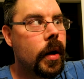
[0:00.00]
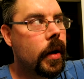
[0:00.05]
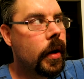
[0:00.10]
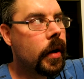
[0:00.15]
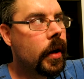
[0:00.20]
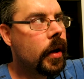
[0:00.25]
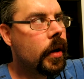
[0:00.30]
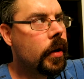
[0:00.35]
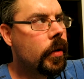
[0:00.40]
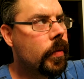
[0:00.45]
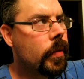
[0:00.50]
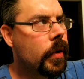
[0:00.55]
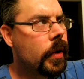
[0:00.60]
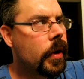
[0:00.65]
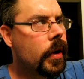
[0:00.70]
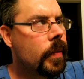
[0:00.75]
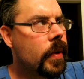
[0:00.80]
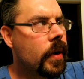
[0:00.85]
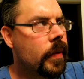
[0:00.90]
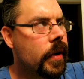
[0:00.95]
And we're
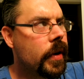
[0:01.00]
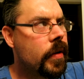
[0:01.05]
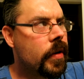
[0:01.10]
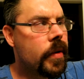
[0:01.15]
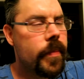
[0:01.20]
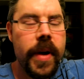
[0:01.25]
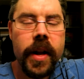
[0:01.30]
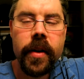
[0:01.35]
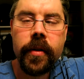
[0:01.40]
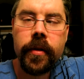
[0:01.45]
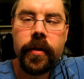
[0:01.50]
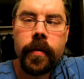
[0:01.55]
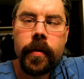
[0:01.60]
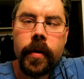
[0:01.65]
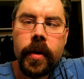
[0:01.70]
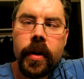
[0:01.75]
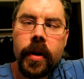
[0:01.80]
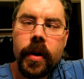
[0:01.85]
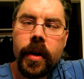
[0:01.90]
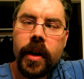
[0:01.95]
gonna probably go to bed soon.
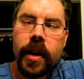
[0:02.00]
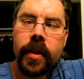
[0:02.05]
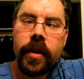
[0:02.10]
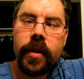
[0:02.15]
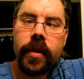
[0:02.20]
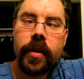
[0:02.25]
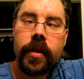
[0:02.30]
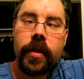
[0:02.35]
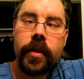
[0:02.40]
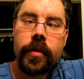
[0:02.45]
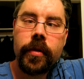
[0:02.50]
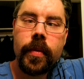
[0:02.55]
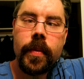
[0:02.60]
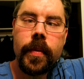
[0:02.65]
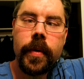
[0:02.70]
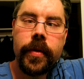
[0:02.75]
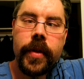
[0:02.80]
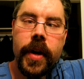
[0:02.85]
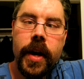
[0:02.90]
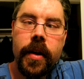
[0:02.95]
We're
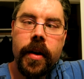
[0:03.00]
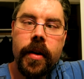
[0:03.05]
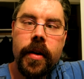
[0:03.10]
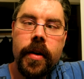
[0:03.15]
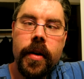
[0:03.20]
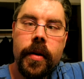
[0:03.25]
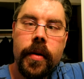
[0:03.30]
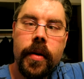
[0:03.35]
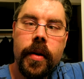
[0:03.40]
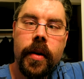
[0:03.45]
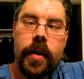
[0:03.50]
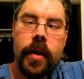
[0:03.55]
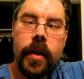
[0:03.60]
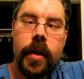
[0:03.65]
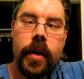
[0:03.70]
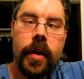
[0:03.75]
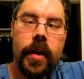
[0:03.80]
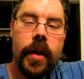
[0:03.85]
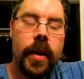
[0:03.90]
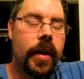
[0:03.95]
both tired.
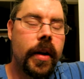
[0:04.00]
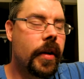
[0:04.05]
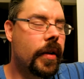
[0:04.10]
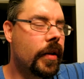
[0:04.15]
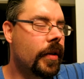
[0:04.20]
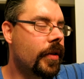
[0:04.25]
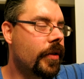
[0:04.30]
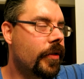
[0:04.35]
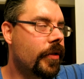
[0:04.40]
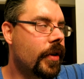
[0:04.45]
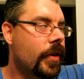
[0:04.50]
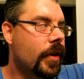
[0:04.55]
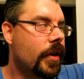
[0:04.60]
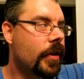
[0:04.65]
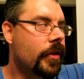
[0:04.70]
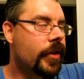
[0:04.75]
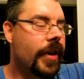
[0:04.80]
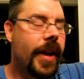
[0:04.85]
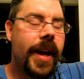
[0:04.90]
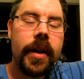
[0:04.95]
And just gonna
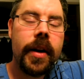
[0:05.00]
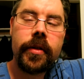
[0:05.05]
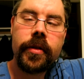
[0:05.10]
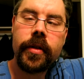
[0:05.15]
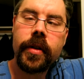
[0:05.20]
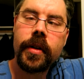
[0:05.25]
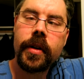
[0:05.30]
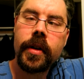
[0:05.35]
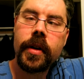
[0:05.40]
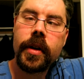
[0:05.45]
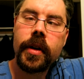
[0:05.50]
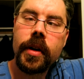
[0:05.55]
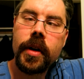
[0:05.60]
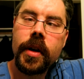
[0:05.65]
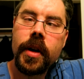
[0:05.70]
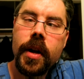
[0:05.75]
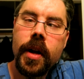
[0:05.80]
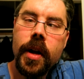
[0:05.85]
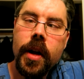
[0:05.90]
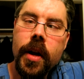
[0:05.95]
make jokes.
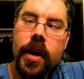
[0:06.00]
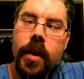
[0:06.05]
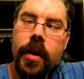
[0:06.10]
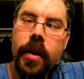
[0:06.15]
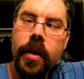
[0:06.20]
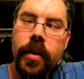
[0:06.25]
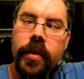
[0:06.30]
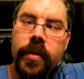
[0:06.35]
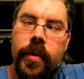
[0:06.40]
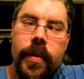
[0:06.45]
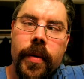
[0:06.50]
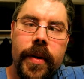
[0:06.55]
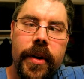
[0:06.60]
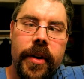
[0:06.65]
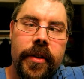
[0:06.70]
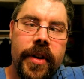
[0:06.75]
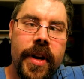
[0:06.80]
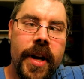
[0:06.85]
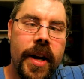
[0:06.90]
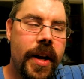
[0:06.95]
So
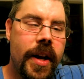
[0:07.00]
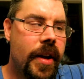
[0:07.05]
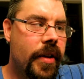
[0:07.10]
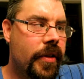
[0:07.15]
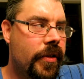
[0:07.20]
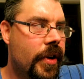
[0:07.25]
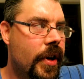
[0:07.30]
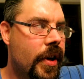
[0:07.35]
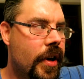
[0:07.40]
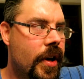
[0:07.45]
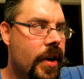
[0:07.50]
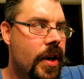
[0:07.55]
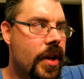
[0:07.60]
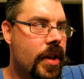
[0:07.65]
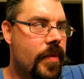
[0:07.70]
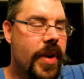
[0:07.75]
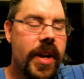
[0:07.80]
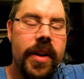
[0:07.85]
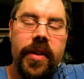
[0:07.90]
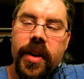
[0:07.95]
anyways guys, in
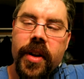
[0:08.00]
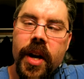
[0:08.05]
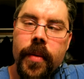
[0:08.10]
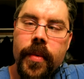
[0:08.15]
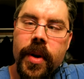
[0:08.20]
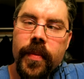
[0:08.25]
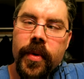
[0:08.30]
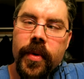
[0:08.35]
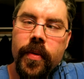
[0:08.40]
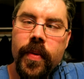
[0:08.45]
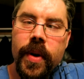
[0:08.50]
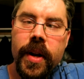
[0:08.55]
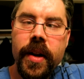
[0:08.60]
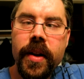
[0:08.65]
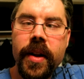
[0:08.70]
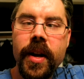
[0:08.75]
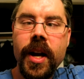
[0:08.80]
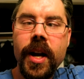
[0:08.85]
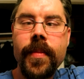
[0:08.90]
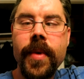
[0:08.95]
the meantime and in between
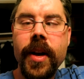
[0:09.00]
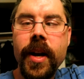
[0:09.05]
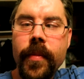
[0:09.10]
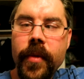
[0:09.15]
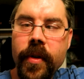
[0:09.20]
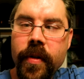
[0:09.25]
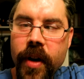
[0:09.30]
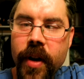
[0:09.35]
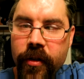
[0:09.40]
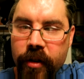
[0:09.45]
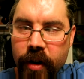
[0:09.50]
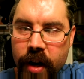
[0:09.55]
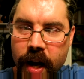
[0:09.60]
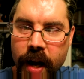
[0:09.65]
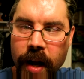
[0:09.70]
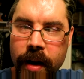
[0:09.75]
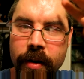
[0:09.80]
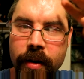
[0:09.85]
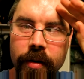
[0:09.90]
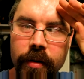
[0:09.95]
time, I am the Crazy
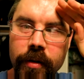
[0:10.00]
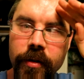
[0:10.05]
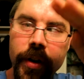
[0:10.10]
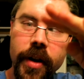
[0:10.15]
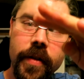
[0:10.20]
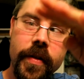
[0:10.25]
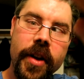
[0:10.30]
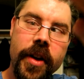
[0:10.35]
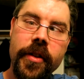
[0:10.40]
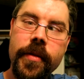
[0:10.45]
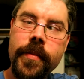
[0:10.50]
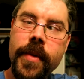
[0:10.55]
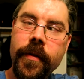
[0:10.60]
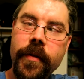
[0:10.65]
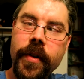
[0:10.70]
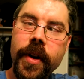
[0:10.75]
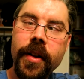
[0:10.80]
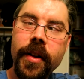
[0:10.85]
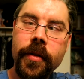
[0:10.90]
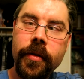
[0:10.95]
Dad. Stay crazy my
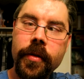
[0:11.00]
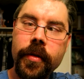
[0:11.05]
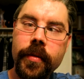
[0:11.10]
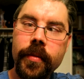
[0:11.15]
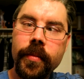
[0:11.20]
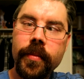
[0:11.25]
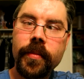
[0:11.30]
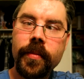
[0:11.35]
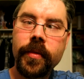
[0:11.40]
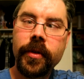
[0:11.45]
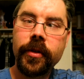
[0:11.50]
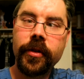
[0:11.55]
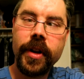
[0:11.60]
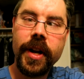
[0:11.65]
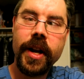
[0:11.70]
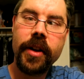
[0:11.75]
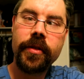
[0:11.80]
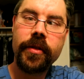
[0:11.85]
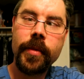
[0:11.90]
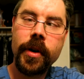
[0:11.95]
friends. And we'll see
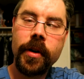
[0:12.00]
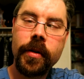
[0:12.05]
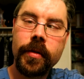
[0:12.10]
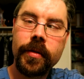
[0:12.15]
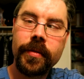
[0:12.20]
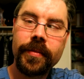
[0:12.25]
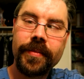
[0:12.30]
you guys tomorrow.